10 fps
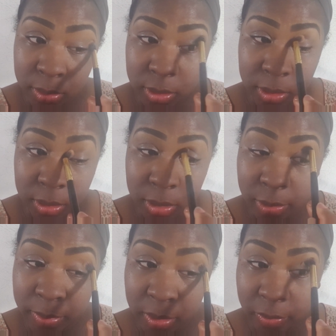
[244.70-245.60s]
Just
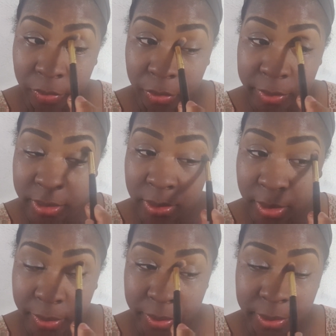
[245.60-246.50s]
above the crease
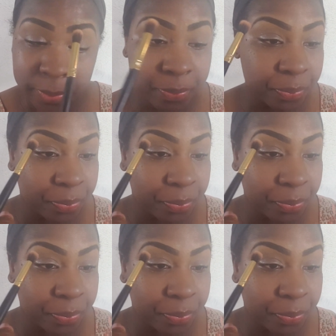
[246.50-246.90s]
area.